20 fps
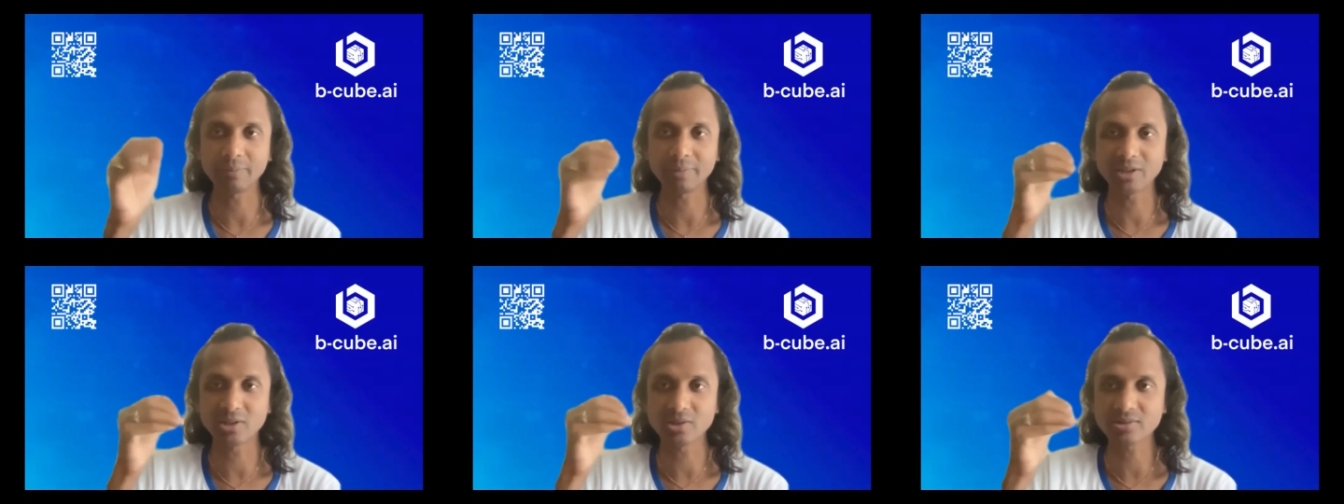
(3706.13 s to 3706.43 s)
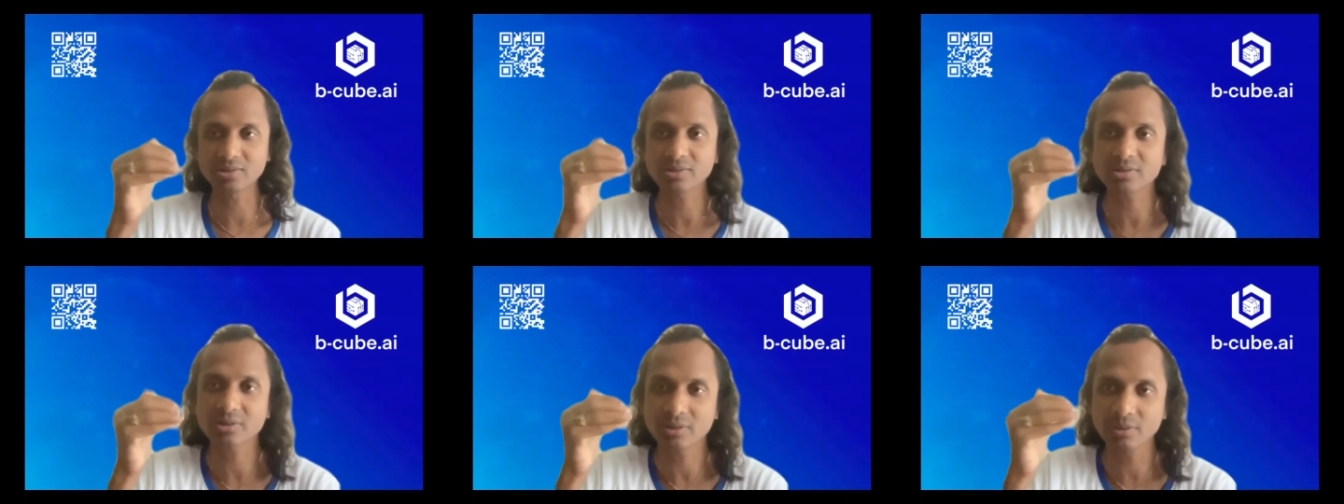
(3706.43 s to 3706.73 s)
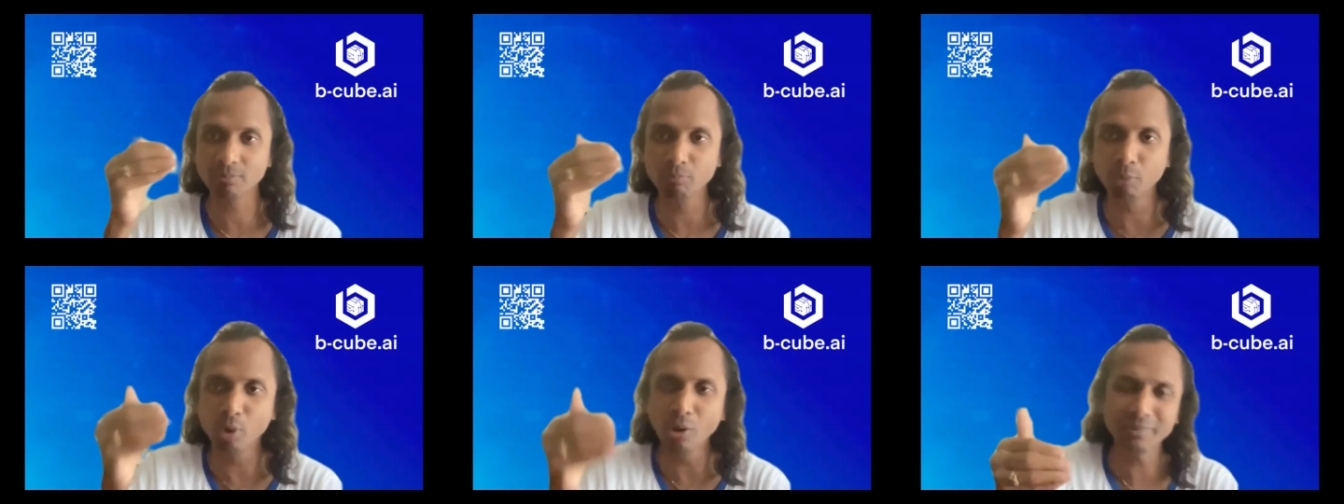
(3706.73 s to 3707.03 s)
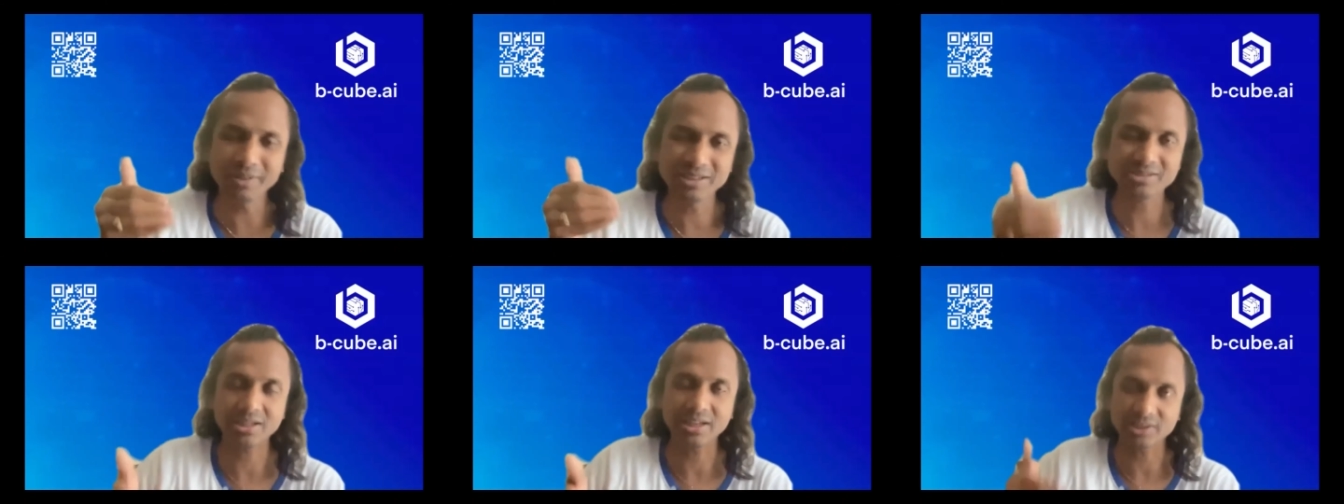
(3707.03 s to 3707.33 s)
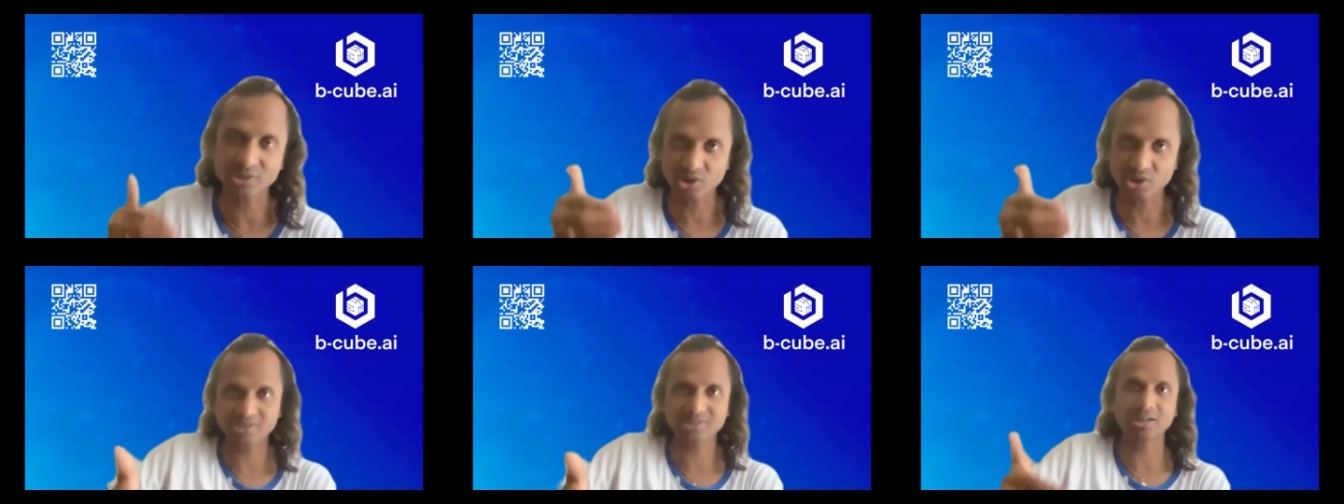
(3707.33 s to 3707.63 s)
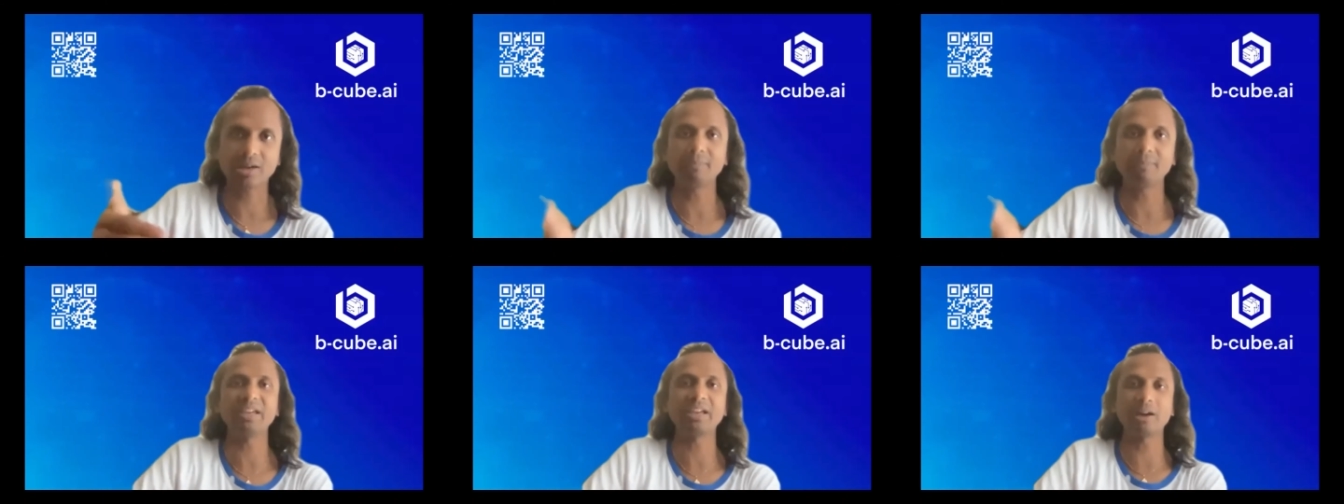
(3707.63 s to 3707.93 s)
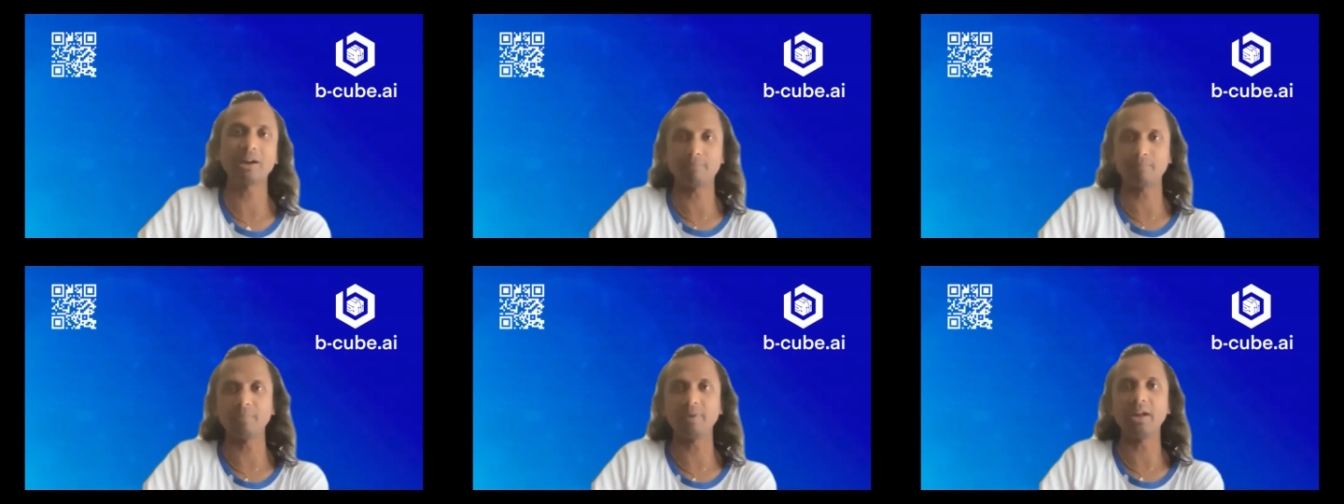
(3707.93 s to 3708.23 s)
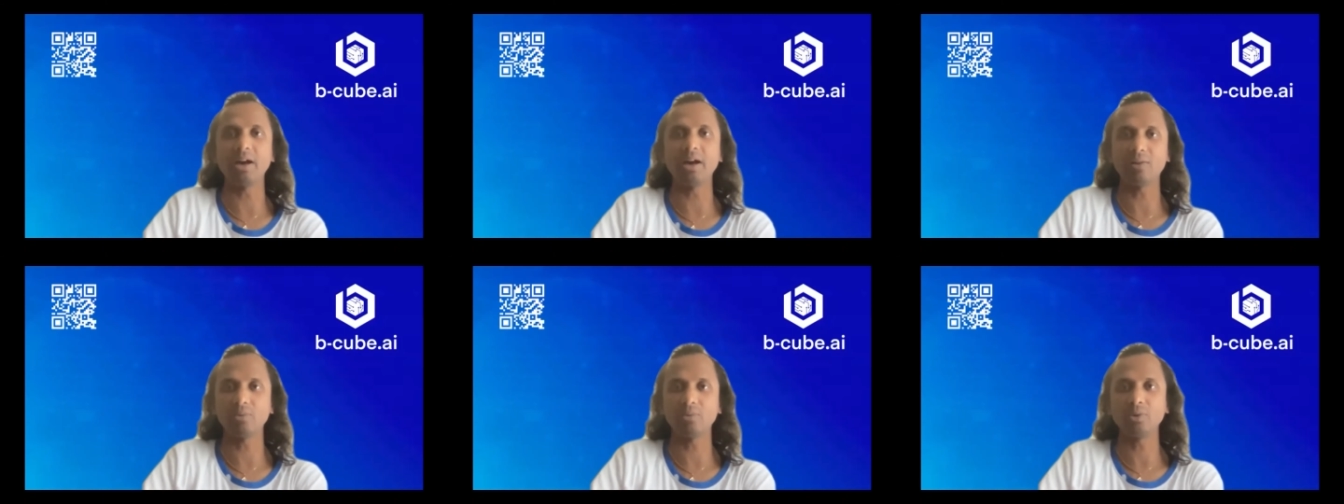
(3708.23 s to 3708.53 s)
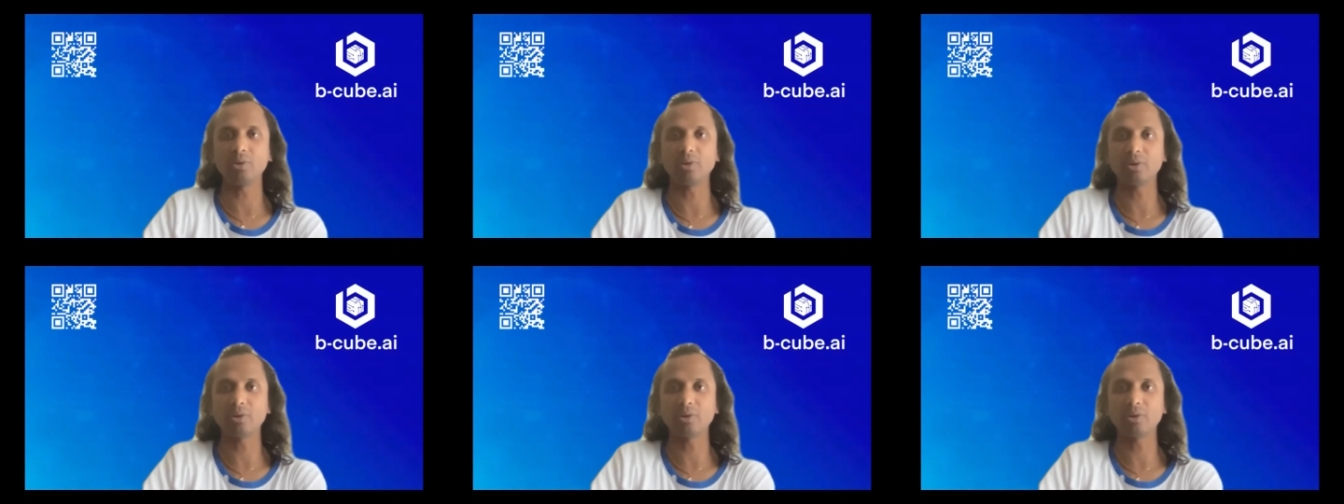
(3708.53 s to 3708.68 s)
because the boom is like just coming up now.